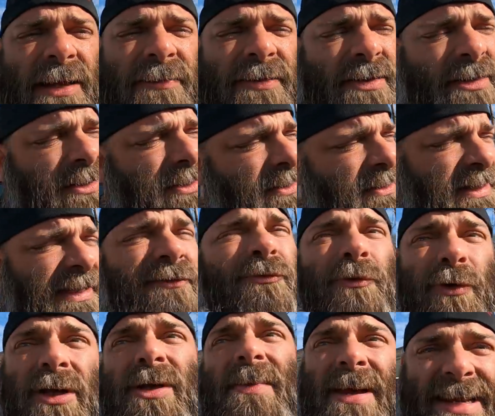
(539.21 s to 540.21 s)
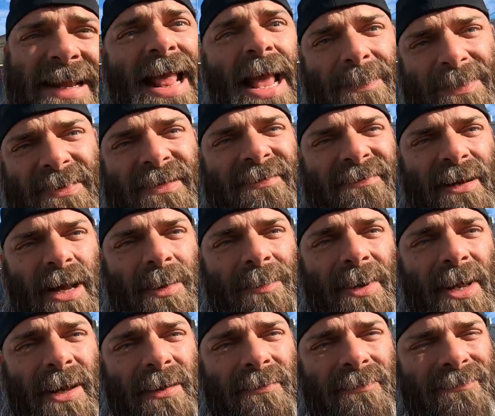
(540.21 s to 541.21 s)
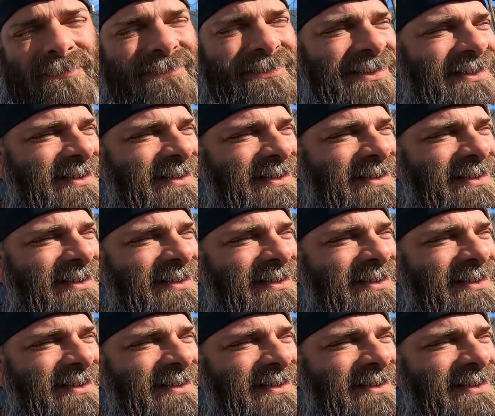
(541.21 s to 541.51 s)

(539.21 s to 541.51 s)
guys, let's really make it happen this time now.